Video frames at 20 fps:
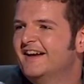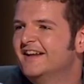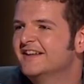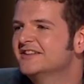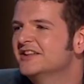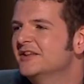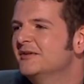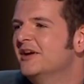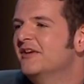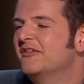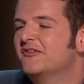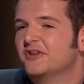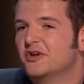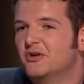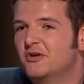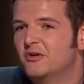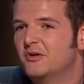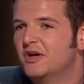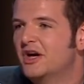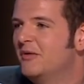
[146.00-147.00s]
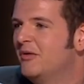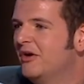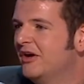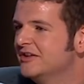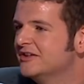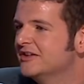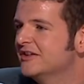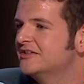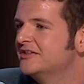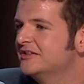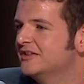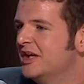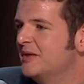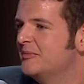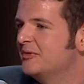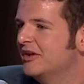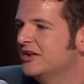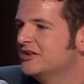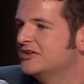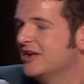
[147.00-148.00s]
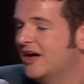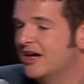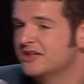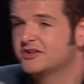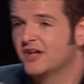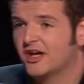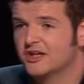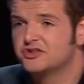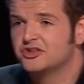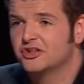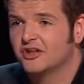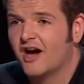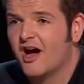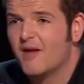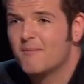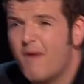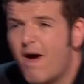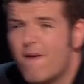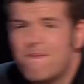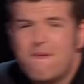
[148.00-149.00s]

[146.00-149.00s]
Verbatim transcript: That is how I feel when I watch a celebrity chat. Did you? I...